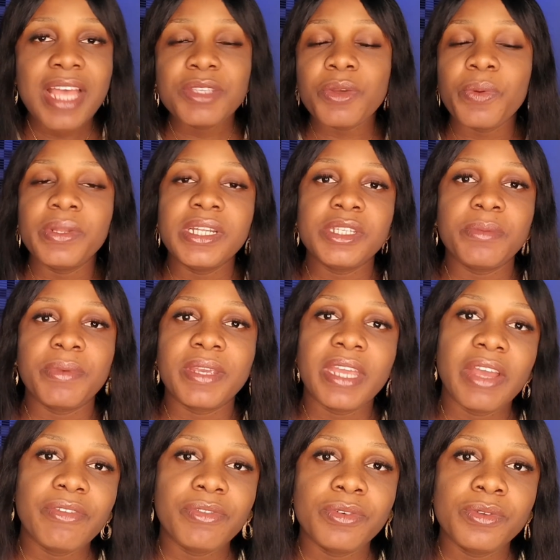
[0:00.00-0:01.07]
So we need to be
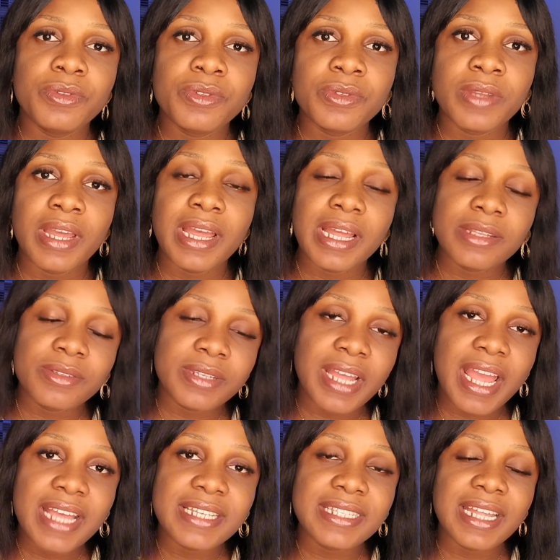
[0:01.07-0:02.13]
careful to
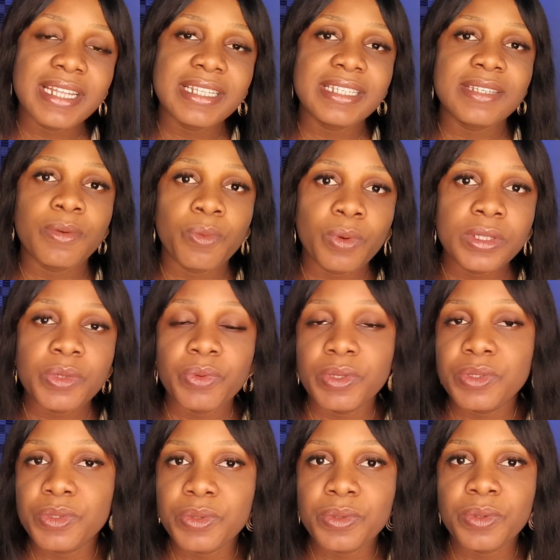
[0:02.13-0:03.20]
the extent what
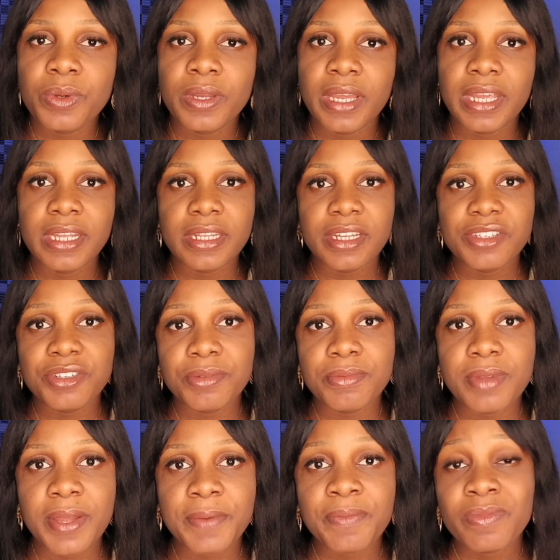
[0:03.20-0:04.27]
we do here in
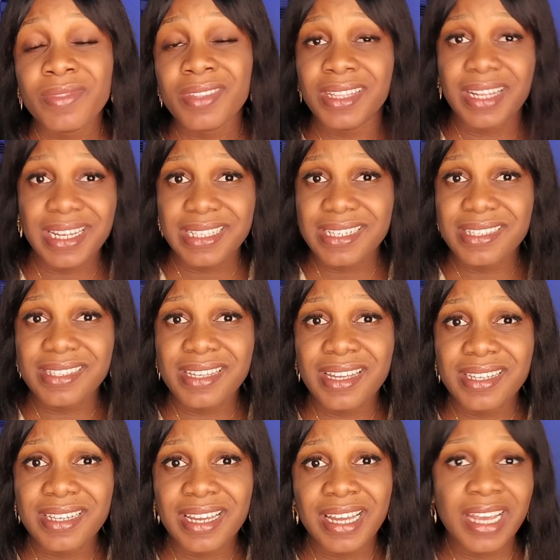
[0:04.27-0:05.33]
Nigeria. Like they
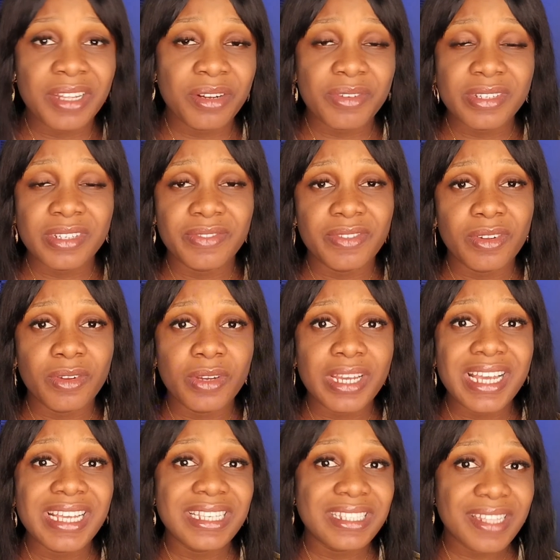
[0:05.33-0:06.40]
say, that ignorance of the
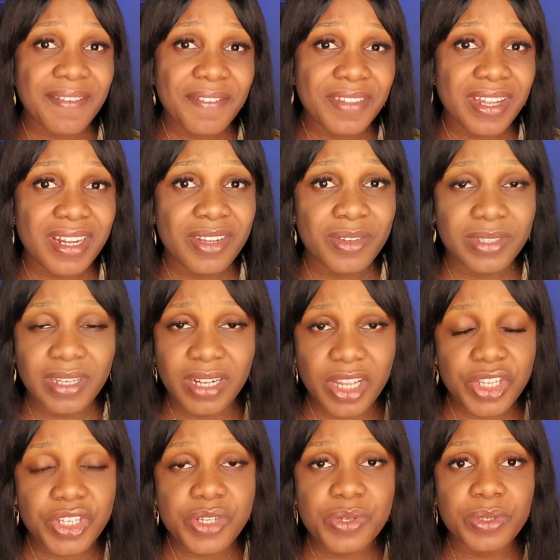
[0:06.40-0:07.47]
law is definitely not an
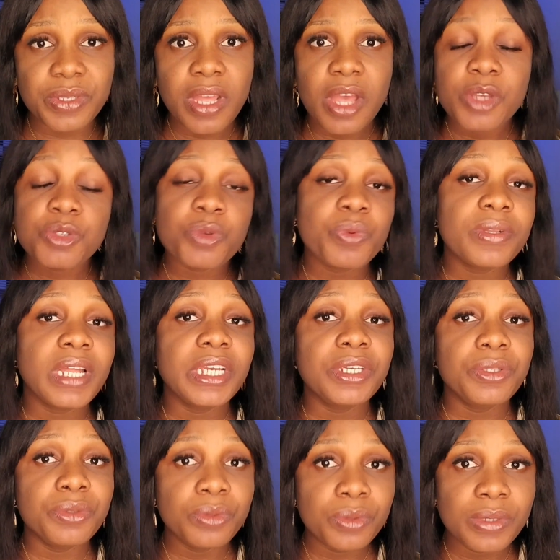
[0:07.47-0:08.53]
excuse. So whether you
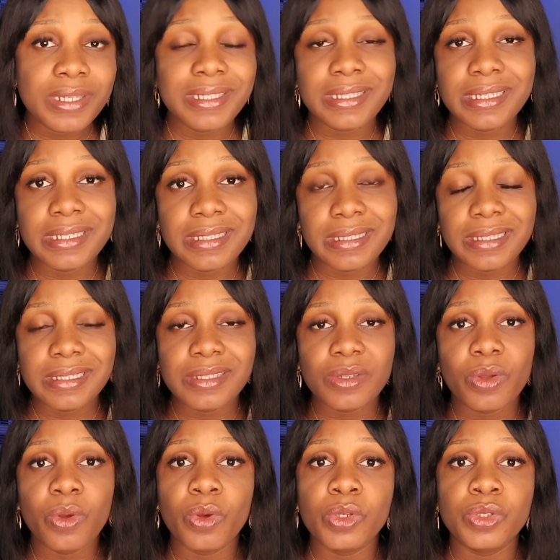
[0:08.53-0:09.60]
know it
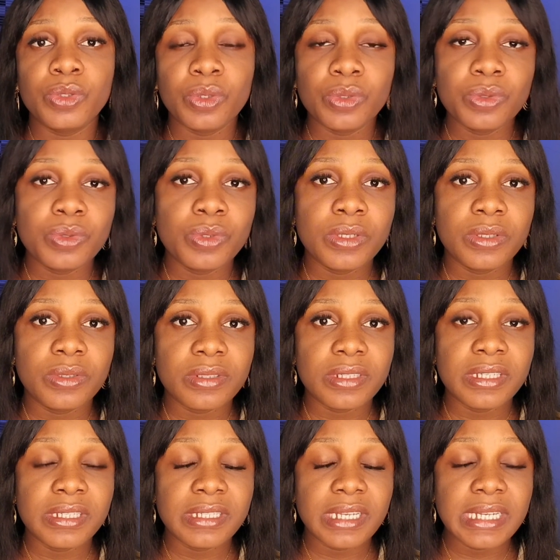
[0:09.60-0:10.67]
exists or you don't know
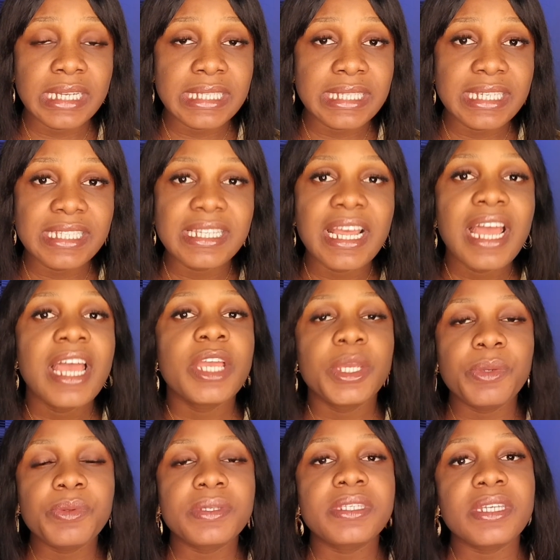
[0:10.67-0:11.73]
it exists,
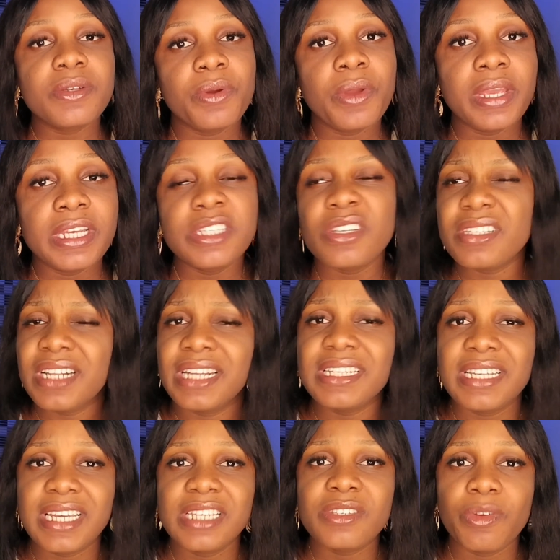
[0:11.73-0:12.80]
you will still go in. Just
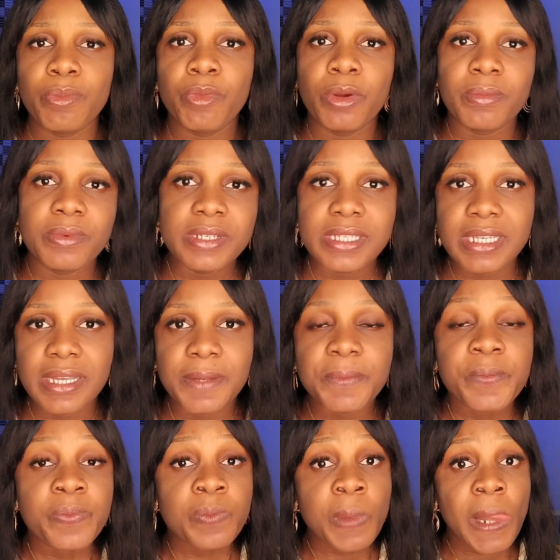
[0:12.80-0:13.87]
like the case of
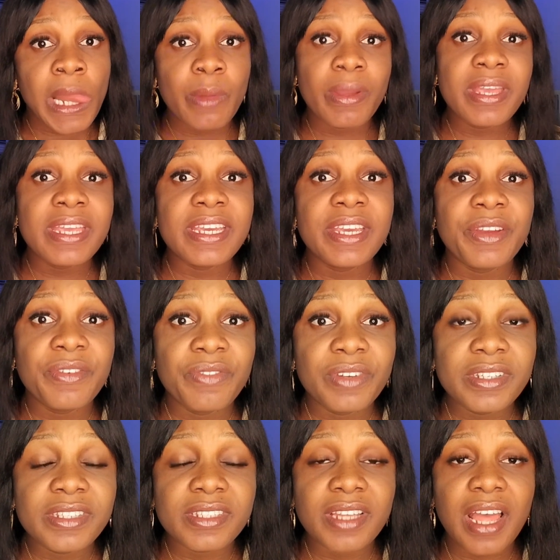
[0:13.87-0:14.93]
Bobrisky, when he gave
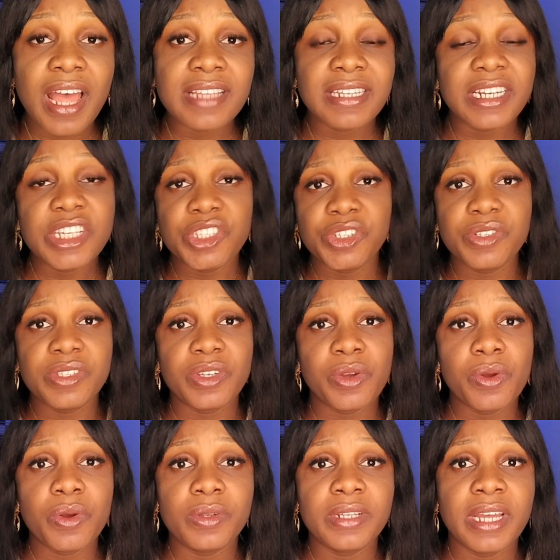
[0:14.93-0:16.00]
it as an excuse
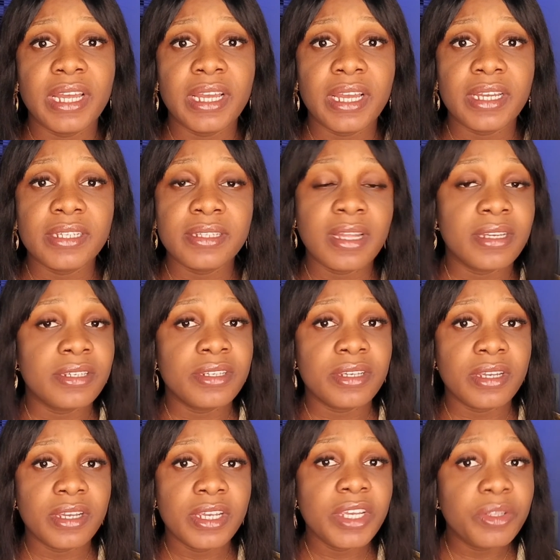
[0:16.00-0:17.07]
in court
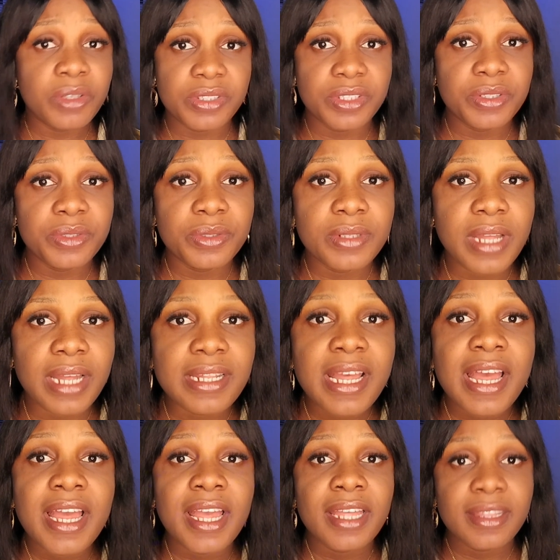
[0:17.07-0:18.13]
that he doesn't know that
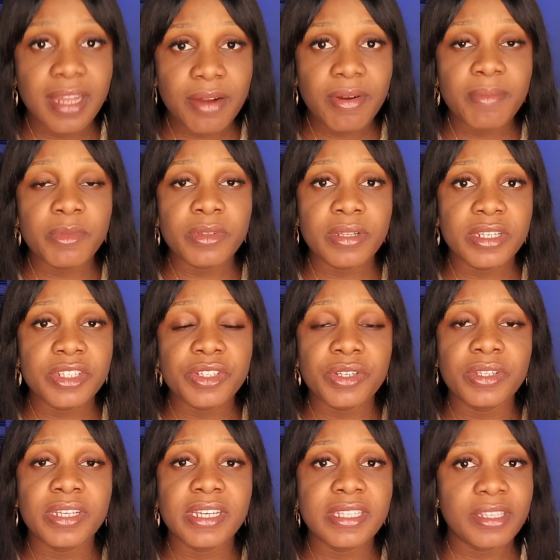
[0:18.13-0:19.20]
naira
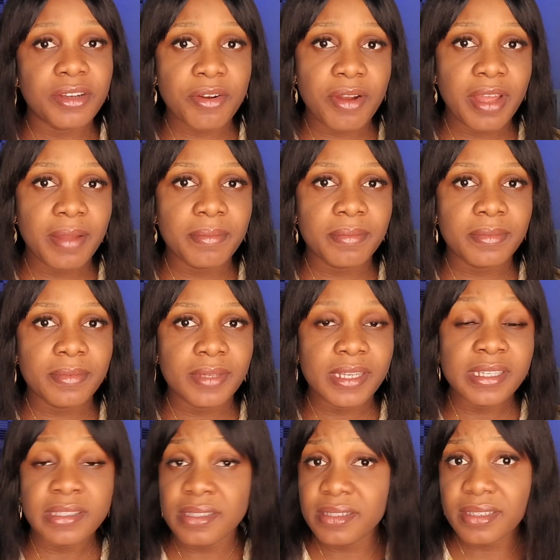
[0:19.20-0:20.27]
mutilation is a crime,
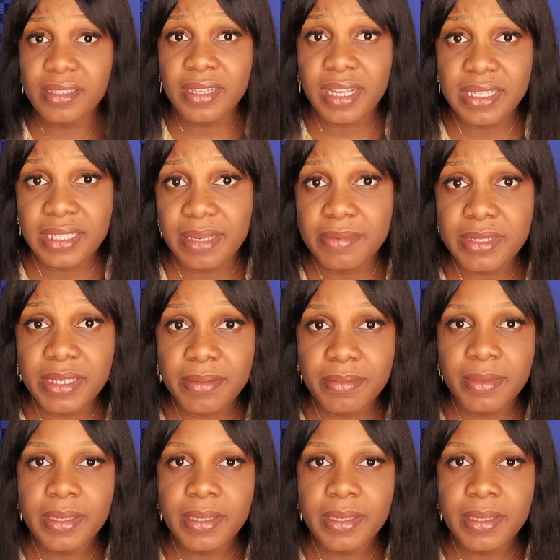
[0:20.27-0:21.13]
it still didn't exempt him.